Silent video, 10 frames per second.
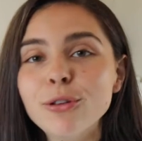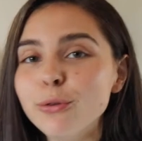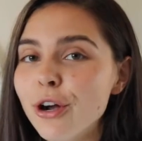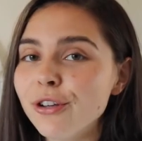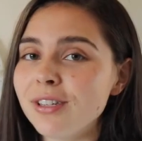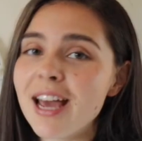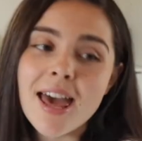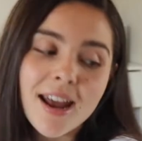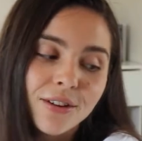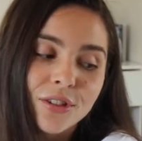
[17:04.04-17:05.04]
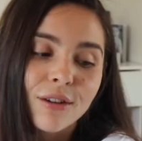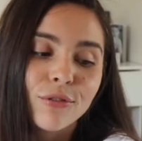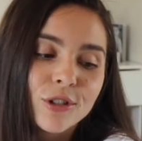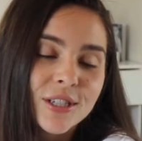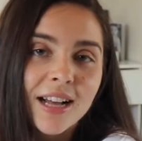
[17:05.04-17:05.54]
the roast, 8 out of 10 for
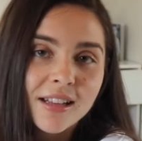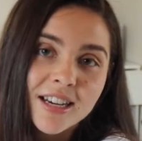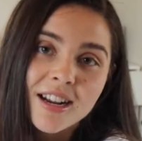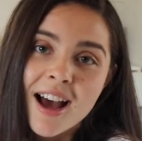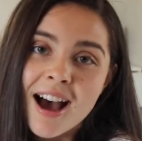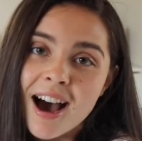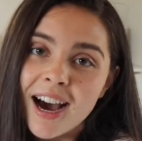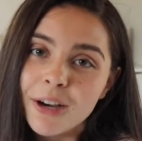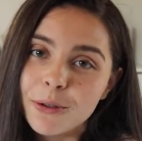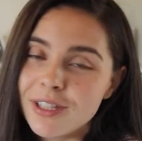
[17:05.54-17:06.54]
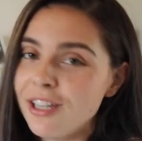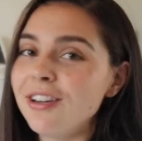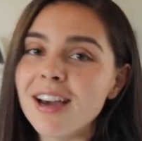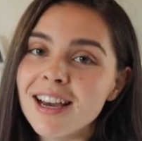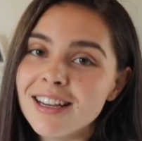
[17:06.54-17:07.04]
the salad. I will see you
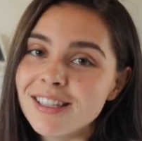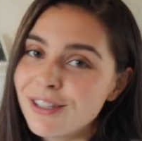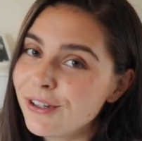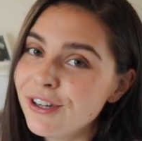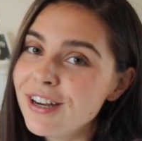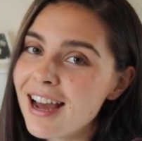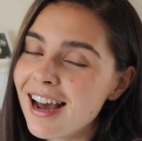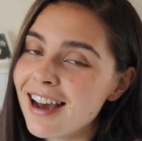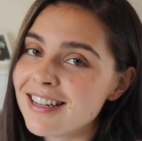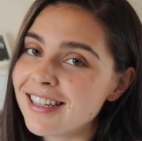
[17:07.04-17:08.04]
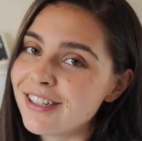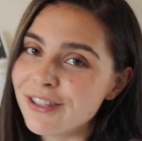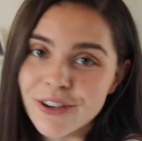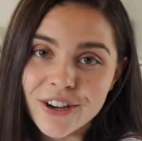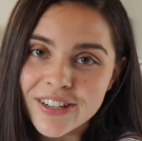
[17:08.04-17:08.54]
guys soon at
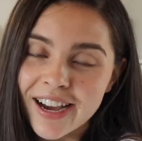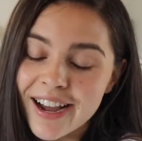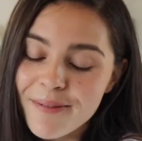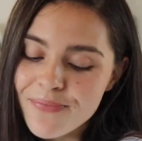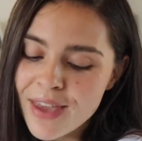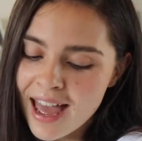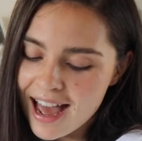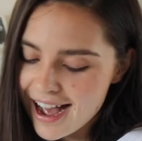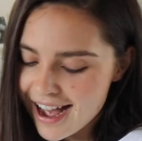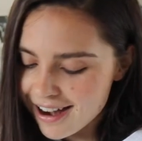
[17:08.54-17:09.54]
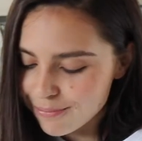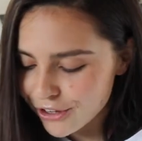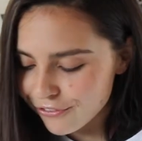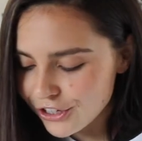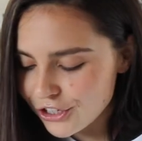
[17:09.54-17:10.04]
dessert time, and I'm
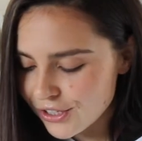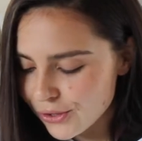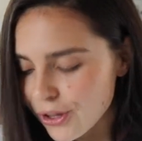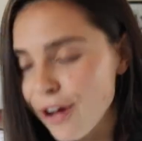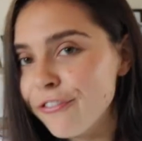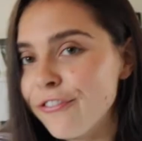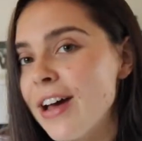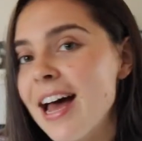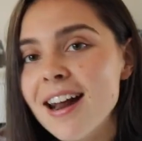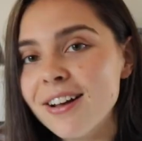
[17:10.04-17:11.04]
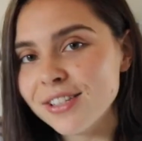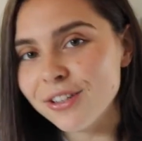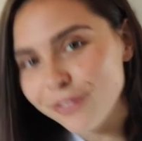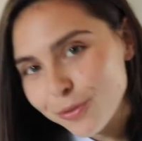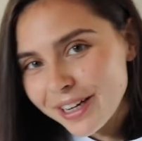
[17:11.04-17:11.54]
gonna finish this all off, and I'll see you
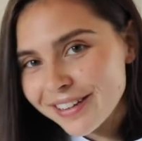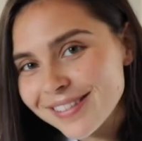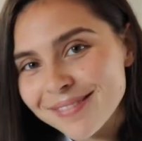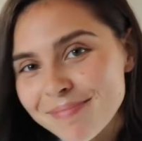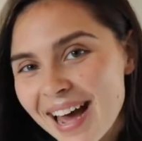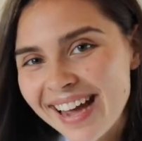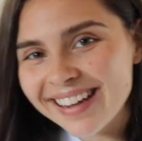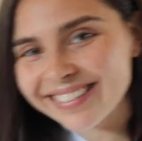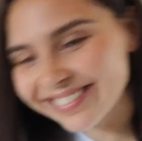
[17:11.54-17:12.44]
in a few minutes. Bye.